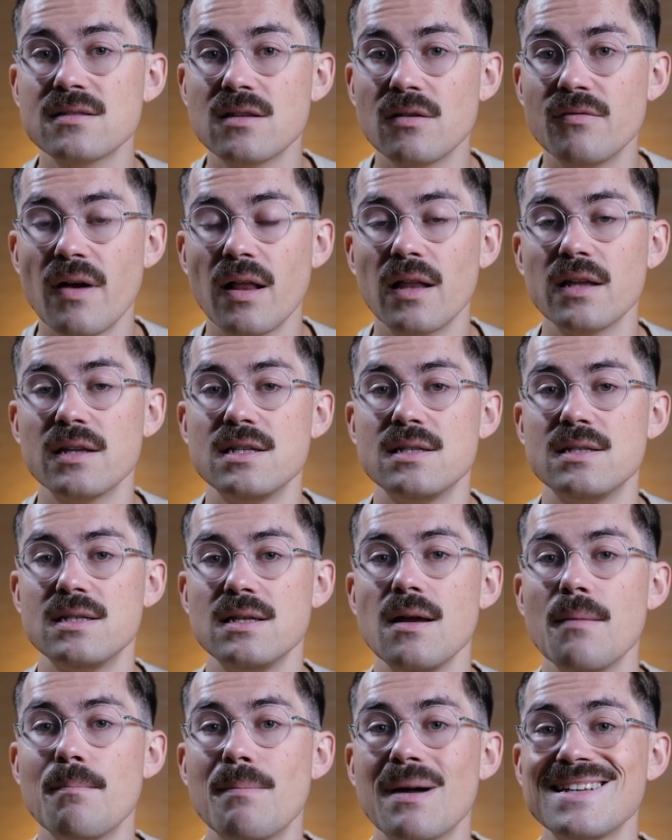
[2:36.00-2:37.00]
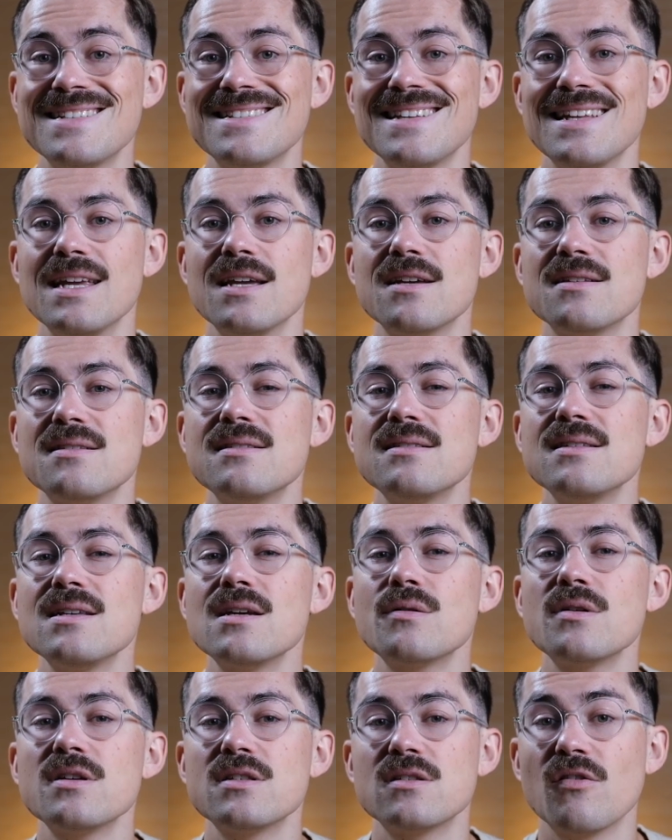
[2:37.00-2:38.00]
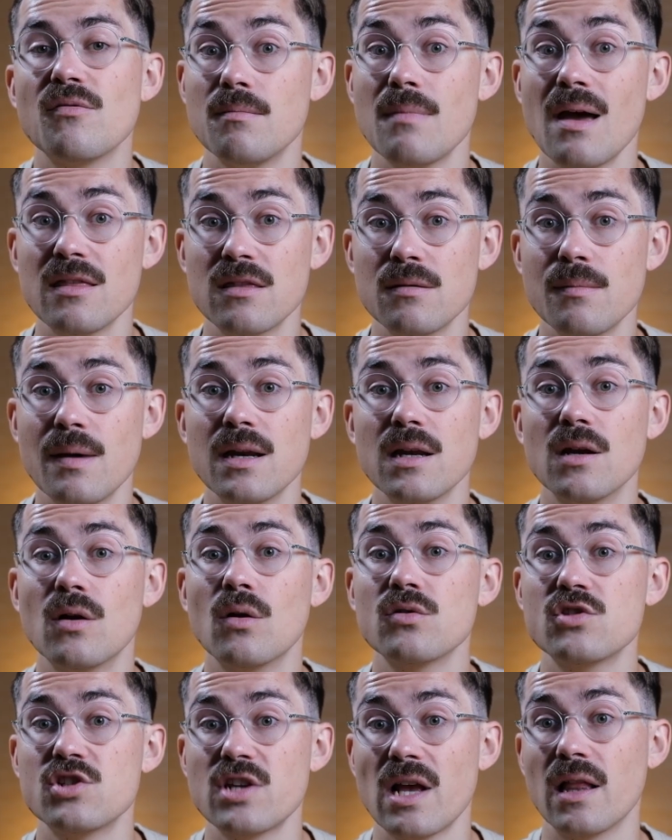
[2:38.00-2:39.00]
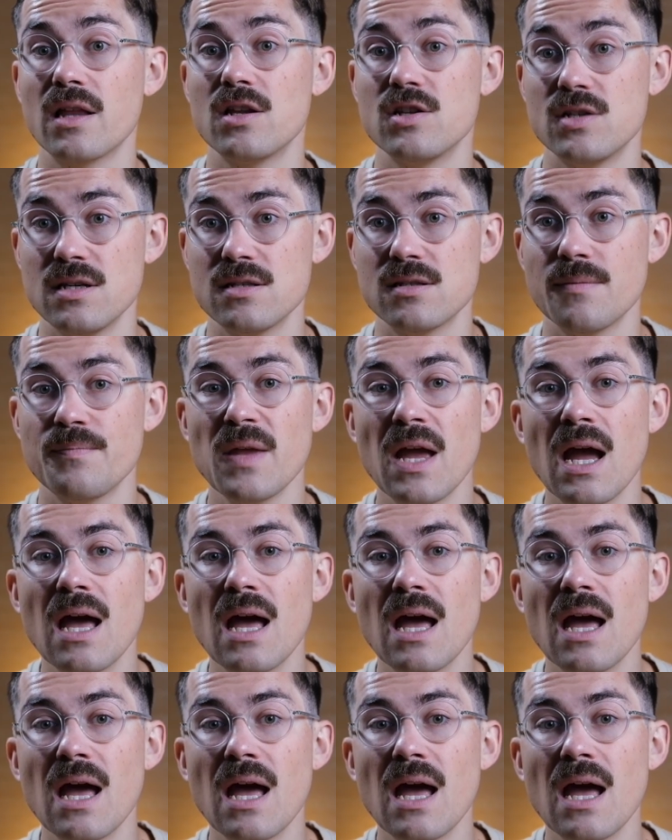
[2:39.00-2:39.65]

the validity by setting a series of mathematical challenges